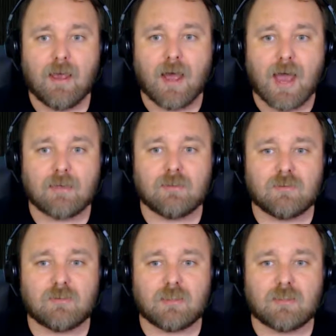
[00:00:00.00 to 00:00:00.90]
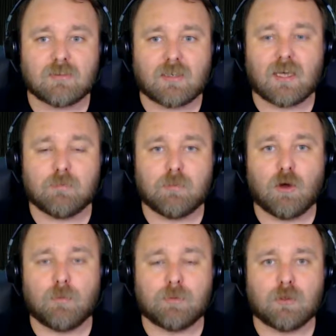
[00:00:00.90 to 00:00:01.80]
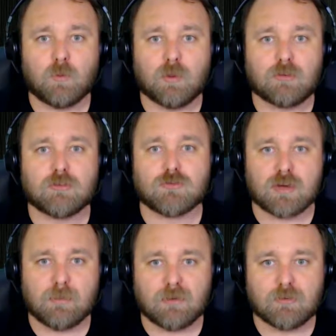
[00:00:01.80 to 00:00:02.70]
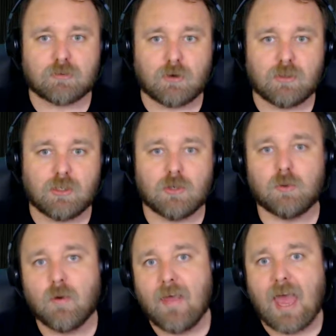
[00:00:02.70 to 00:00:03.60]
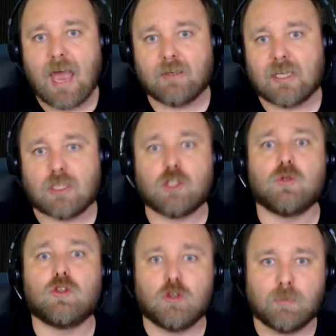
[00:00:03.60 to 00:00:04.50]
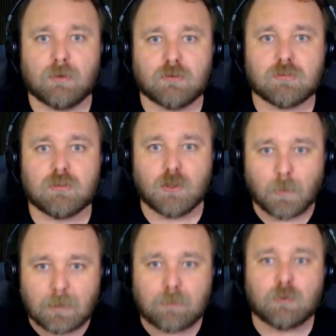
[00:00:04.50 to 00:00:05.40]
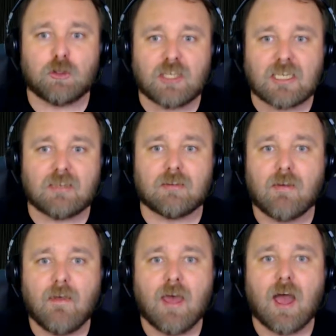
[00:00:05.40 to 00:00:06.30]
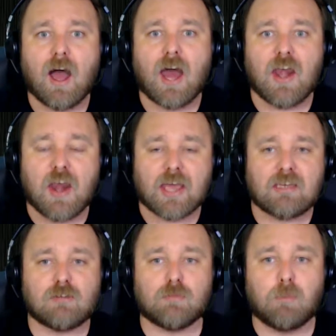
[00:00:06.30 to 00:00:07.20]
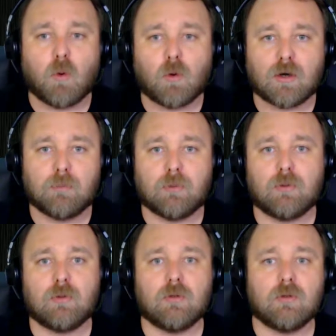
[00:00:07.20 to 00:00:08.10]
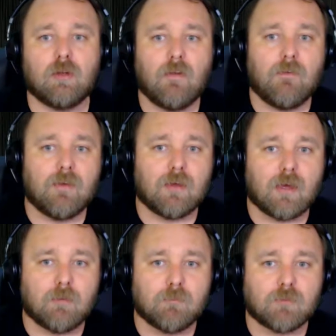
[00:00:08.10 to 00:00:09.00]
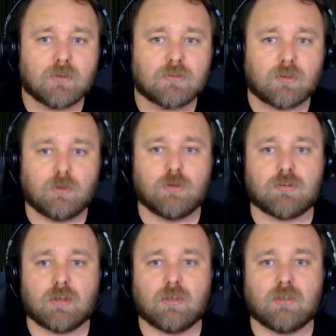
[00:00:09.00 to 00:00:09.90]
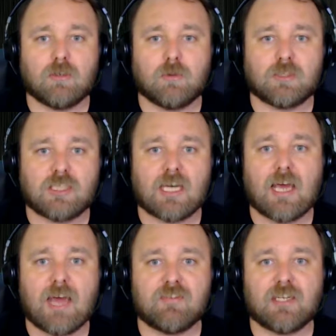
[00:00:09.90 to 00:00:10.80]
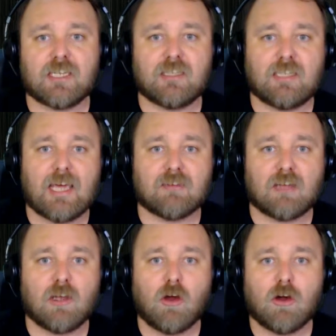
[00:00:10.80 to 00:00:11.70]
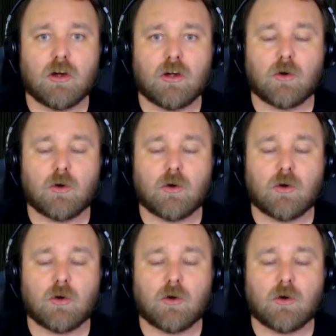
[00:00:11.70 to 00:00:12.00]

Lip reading: I could see this getting popular with streamers and, you know, and like YouTubers, you know, people who need a nice portable solution, you know, instead of having like a DSLR or